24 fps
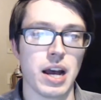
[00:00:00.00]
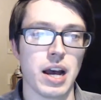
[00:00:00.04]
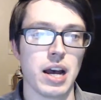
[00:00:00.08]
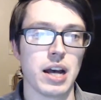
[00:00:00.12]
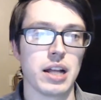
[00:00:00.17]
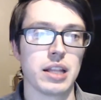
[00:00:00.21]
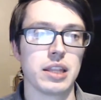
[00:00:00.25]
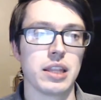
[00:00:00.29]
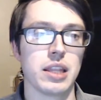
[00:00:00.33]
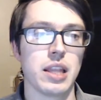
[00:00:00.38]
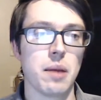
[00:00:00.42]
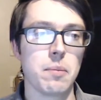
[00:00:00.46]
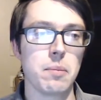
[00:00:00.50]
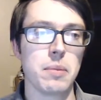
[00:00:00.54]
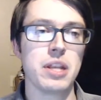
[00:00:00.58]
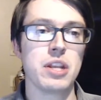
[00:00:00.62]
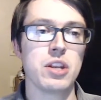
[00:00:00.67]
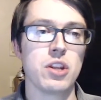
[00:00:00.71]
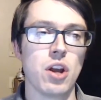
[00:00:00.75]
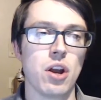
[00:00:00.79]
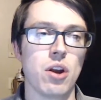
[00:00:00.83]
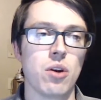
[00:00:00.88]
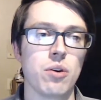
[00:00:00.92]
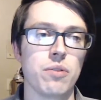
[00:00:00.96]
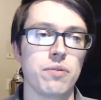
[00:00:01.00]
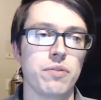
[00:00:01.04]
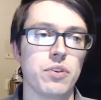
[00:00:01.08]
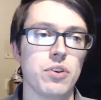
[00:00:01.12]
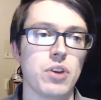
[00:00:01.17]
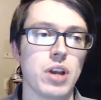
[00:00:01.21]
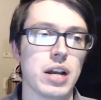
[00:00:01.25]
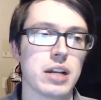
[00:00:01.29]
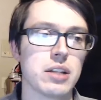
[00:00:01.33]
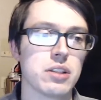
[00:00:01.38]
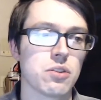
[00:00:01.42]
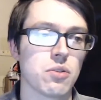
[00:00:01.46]
Let me know
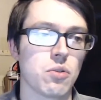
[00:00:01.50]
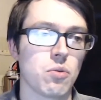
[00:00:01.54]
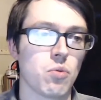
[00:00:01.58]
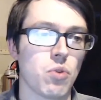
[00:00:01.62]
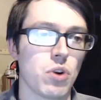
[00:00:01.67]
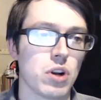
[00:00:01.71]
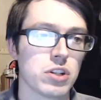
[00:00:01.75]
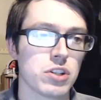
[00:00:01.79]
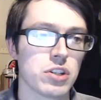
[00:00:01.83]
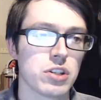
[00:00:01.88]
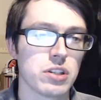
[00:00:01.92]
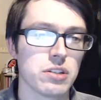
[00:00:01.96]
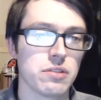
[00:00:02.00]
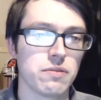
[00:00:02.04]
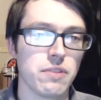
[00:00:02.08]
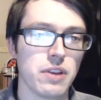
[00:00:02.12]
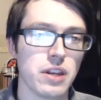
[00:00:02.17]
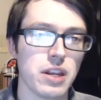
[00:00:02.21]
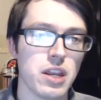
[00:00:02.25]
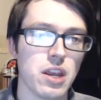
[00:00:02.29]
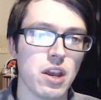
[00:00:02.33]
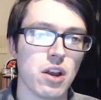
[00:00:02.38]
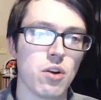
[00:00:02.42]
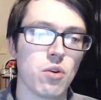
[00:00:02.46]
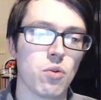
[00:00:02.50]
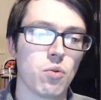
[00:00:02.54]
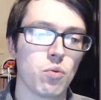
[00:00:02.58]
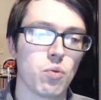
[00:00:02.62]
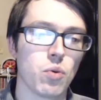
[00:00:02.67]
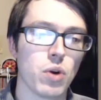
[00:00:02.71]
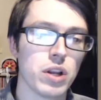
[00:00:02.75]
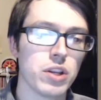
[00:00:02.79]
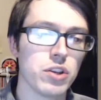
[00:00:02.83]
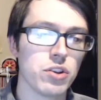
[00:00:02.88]
if you guys watch this video,